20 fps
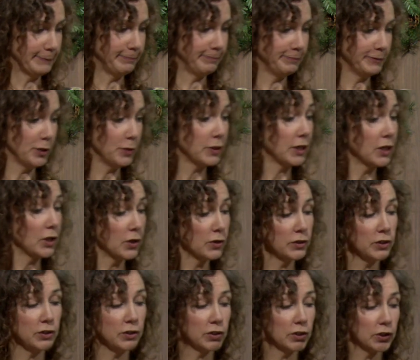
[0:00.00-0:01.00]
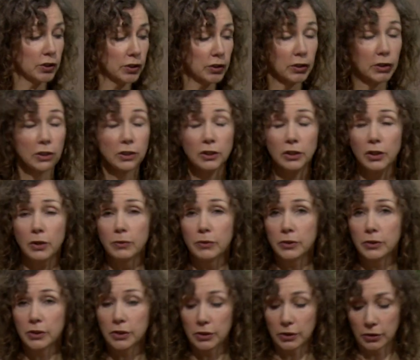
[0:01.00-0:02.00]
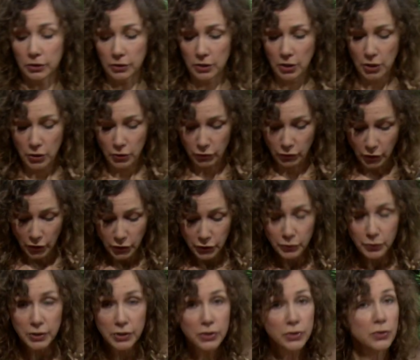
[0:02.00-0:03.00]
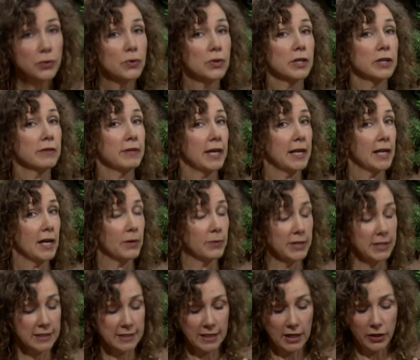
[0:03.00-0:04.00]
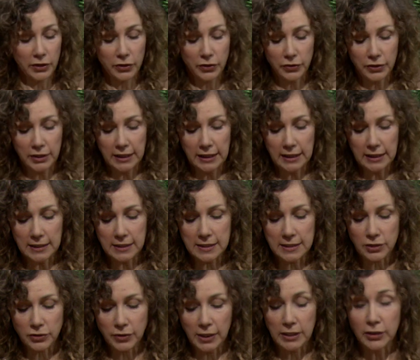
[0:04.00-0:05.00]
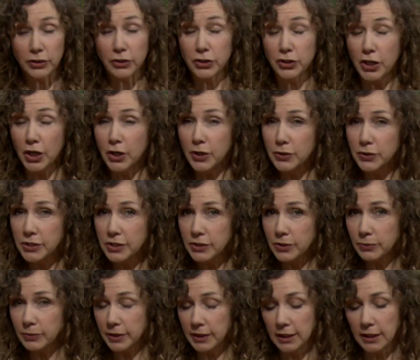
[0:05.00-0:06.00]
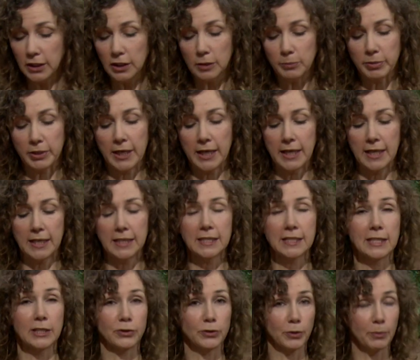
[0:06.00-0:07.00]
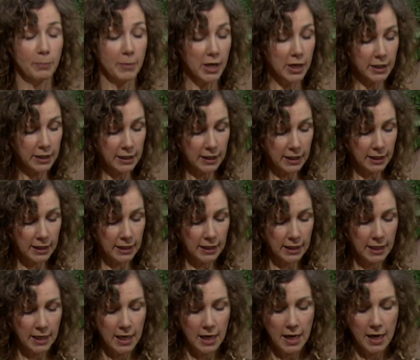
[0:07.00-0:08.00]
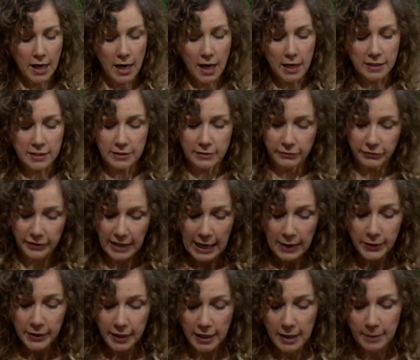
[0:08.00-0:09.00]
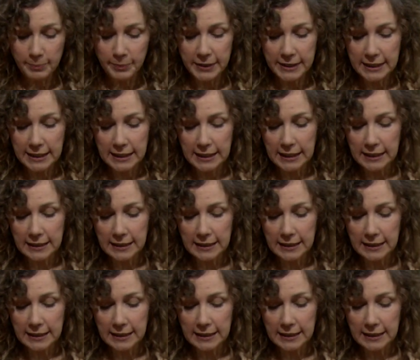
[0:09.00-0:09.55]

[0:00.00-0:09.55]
you can go to your local grocery store. They always sell greens. Trader Joe's is a really good place, Central Market, Austin Flower Company.